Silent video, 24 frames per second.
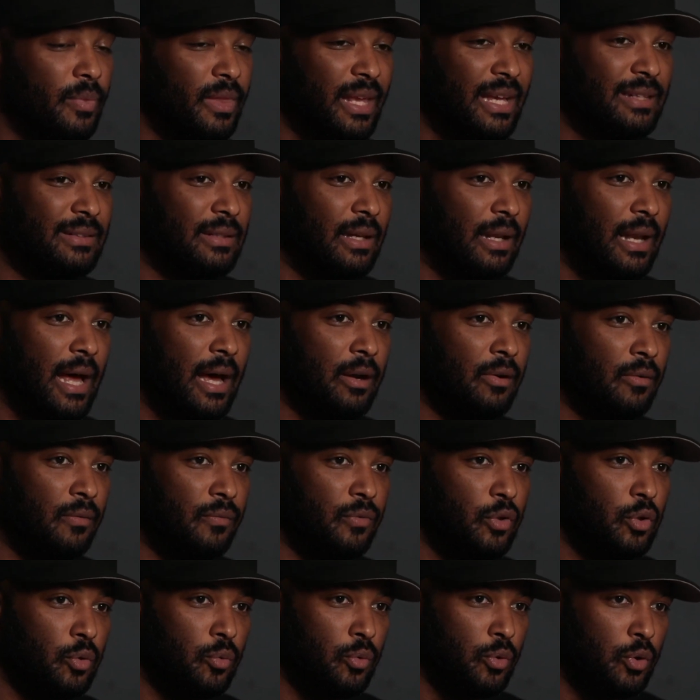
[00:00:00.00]
It's a lot
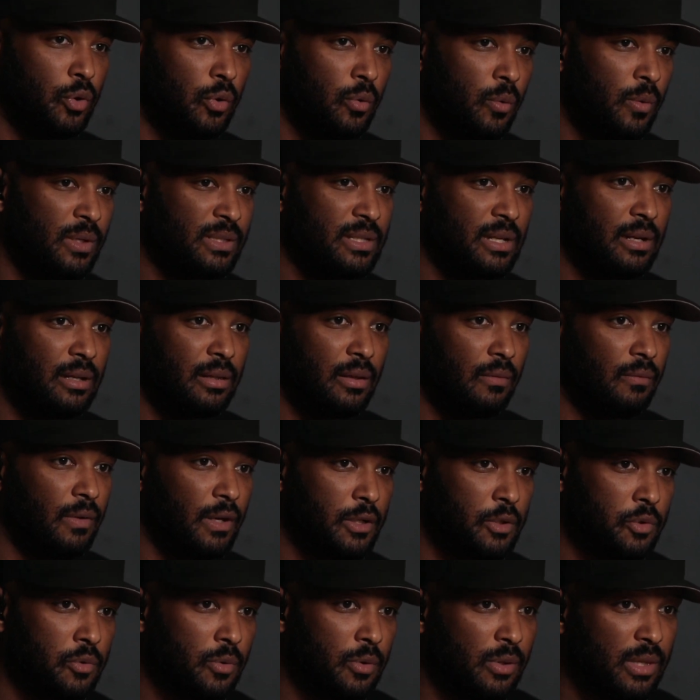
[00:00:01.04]
of you as an
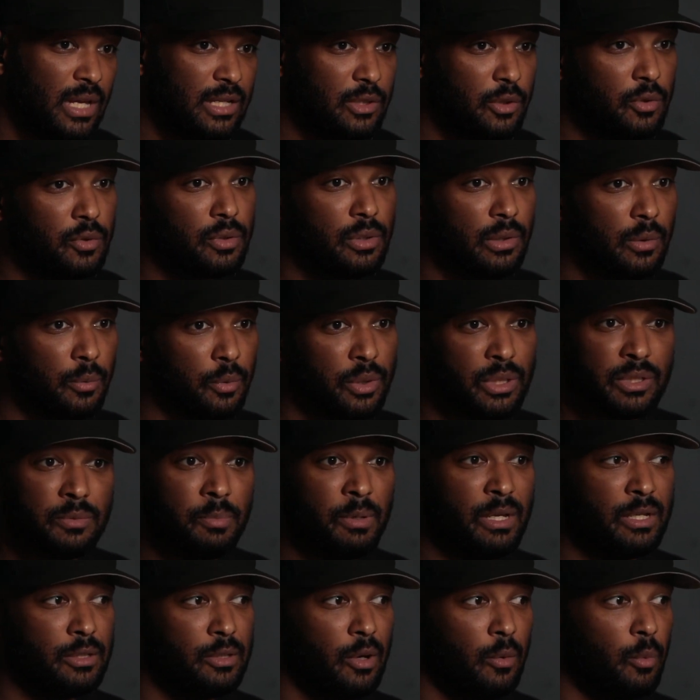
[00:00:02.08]
individual. That's usually what is
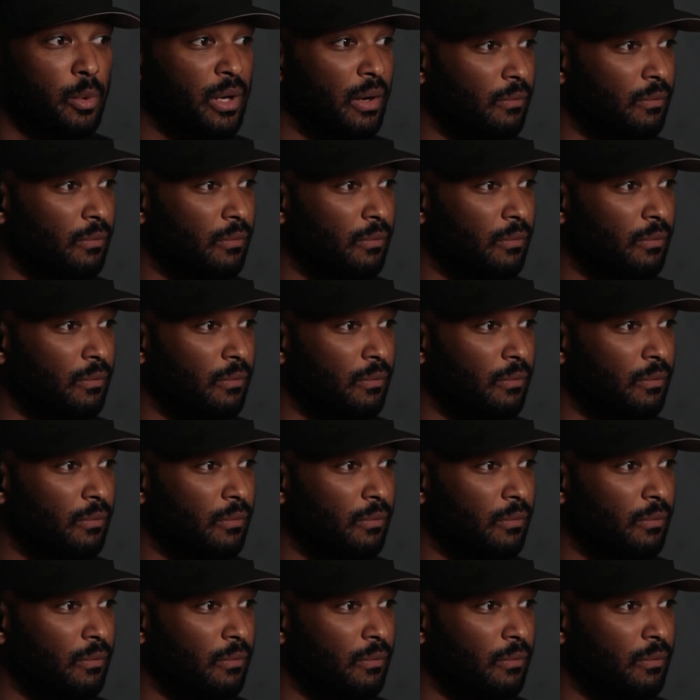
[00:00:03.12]
being told.